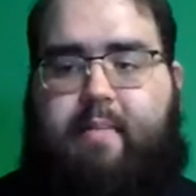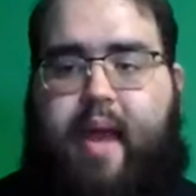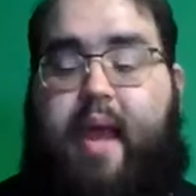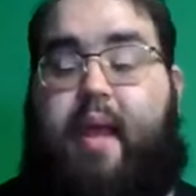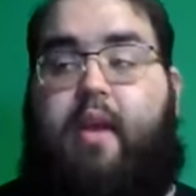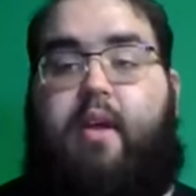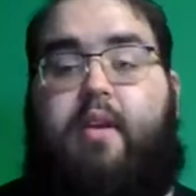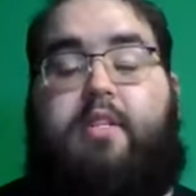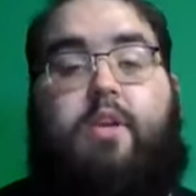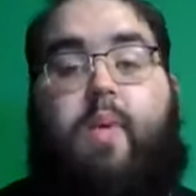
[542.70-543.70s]
that he made.
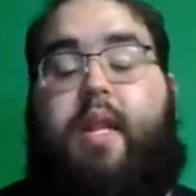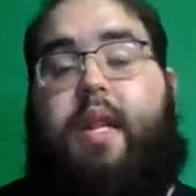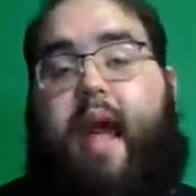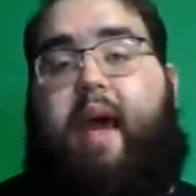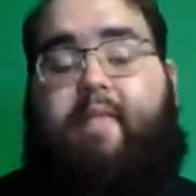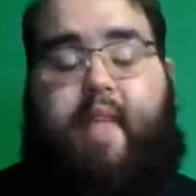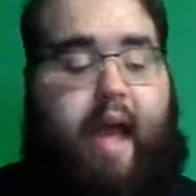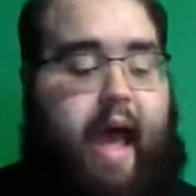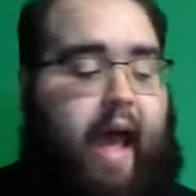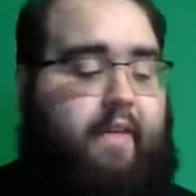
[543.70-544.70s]
So we need to have
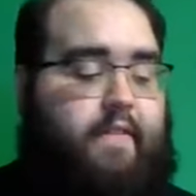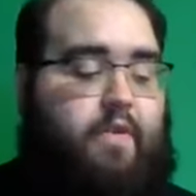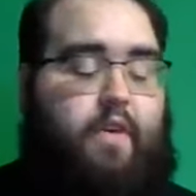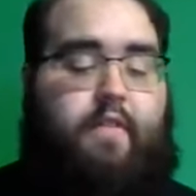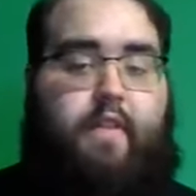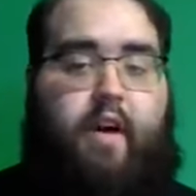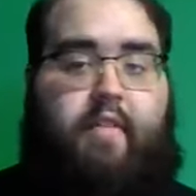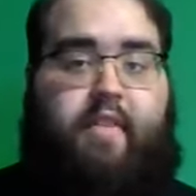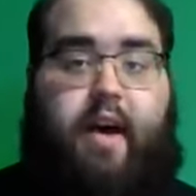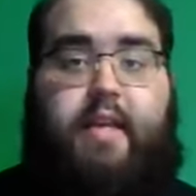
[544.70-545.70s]
that high view
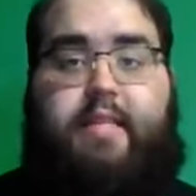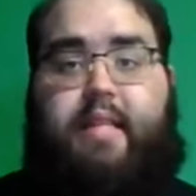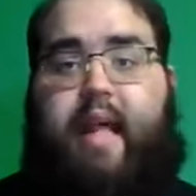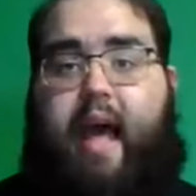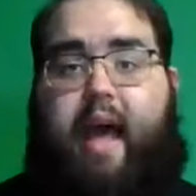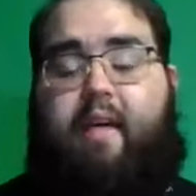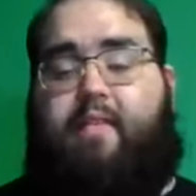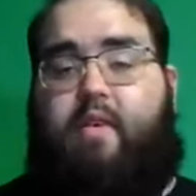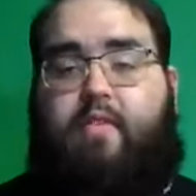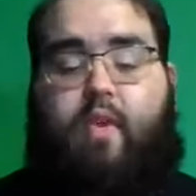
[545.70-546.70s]
of us and that high
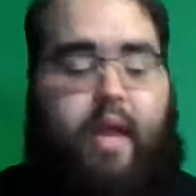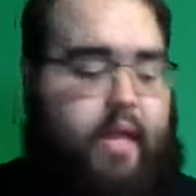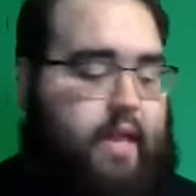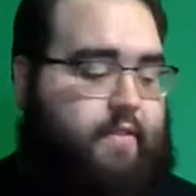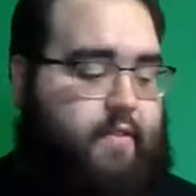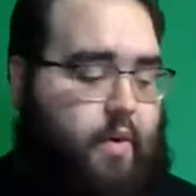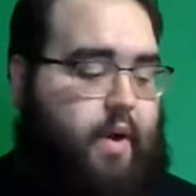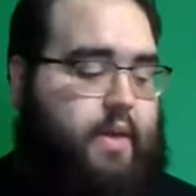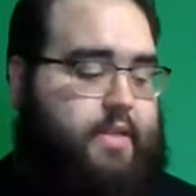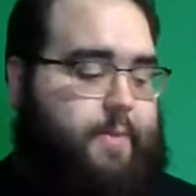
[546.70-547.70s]
view of what he did
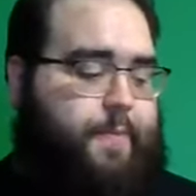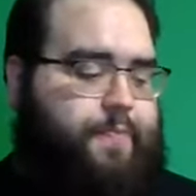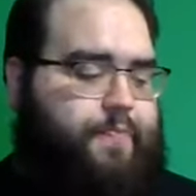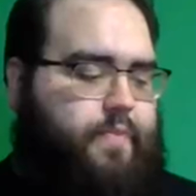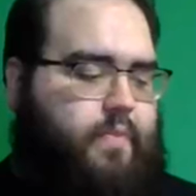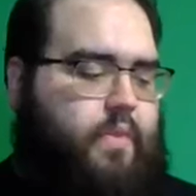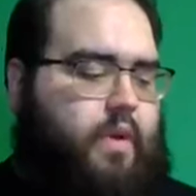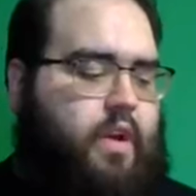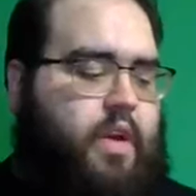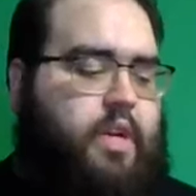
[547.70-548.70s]
for us.
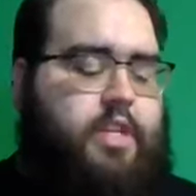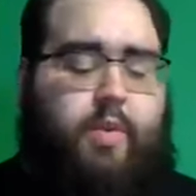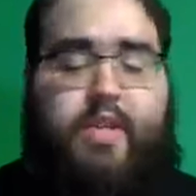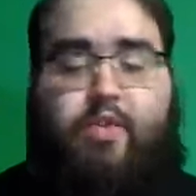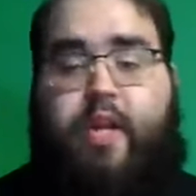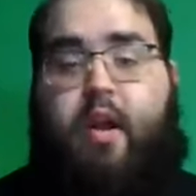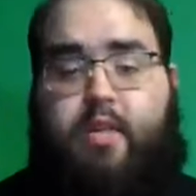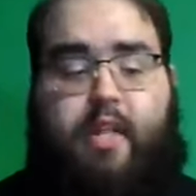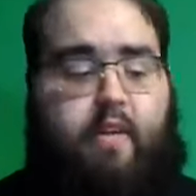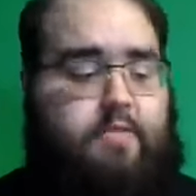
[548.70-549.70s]
So we treat
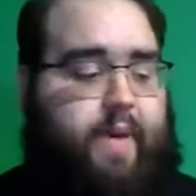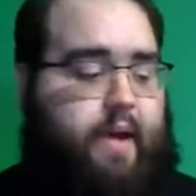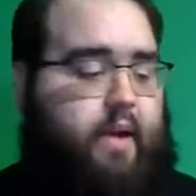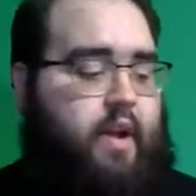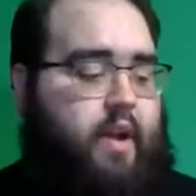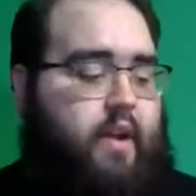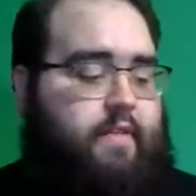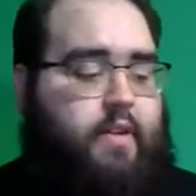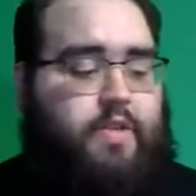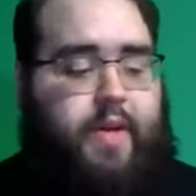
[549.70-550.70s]
ourselves better.
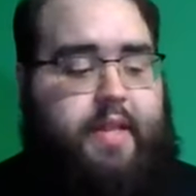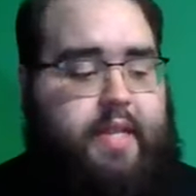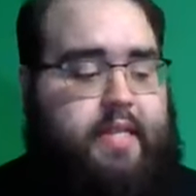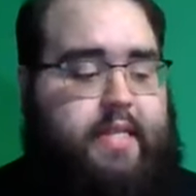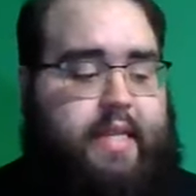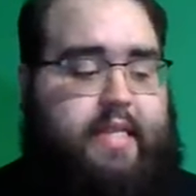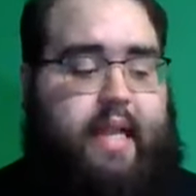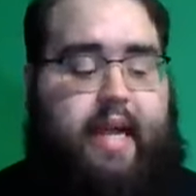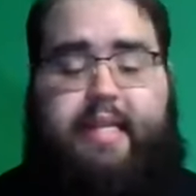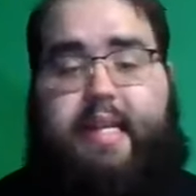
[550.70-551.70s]
1 Corinthians
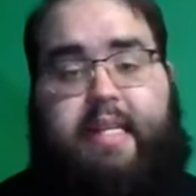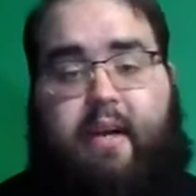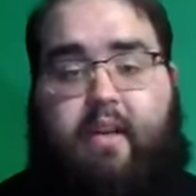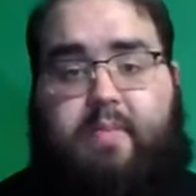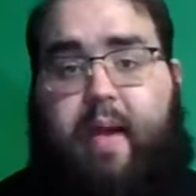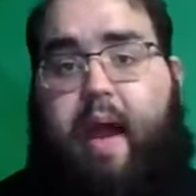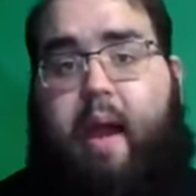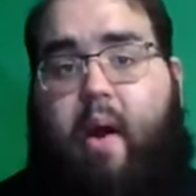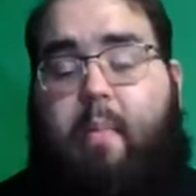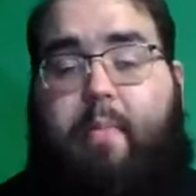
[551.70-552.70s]
6:19 talks about
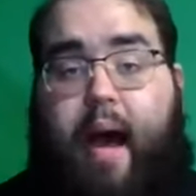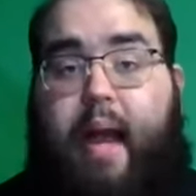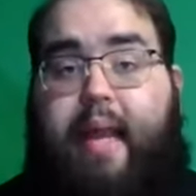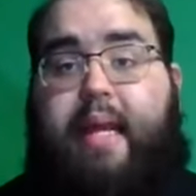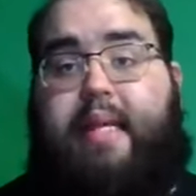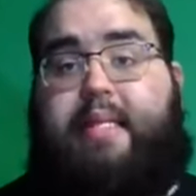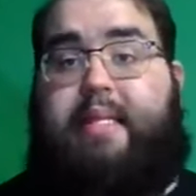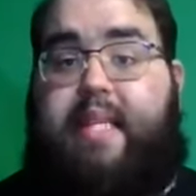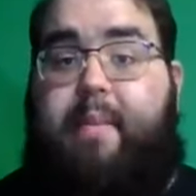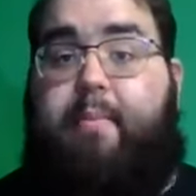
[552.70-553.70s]
how our body is
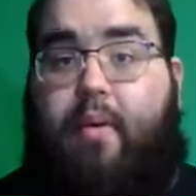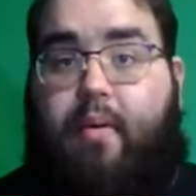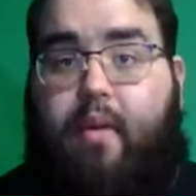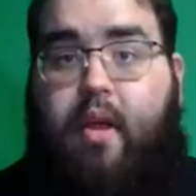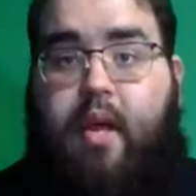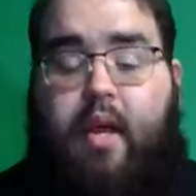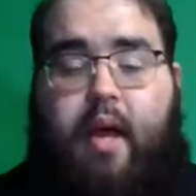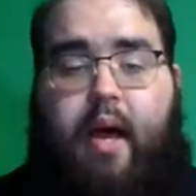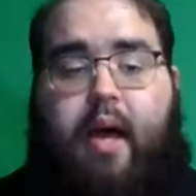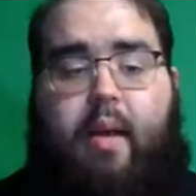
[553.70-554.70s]
a temple,
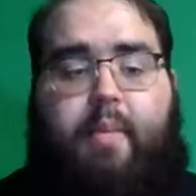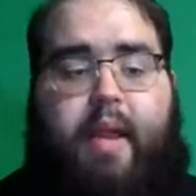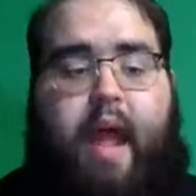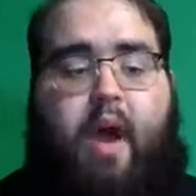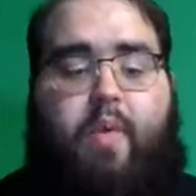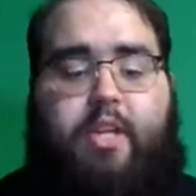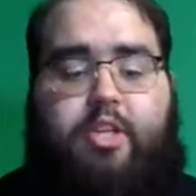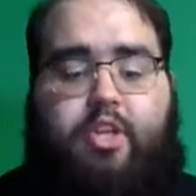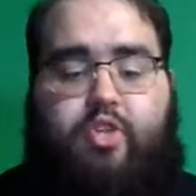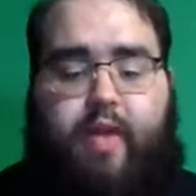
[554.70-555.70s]
and how we
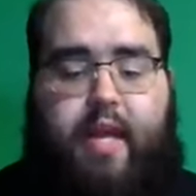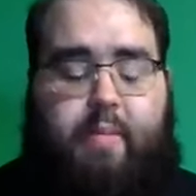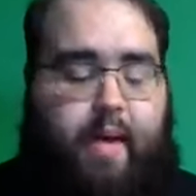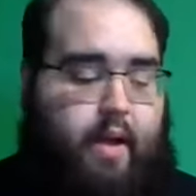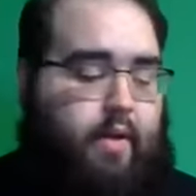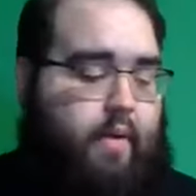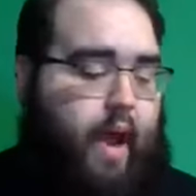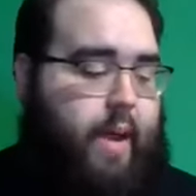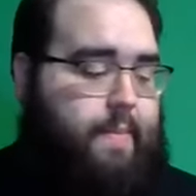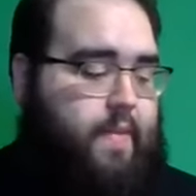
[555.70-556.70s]
should treat it better,
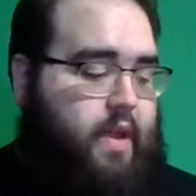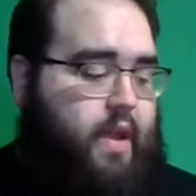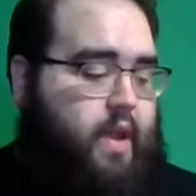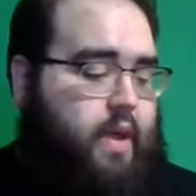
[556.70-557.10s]
right?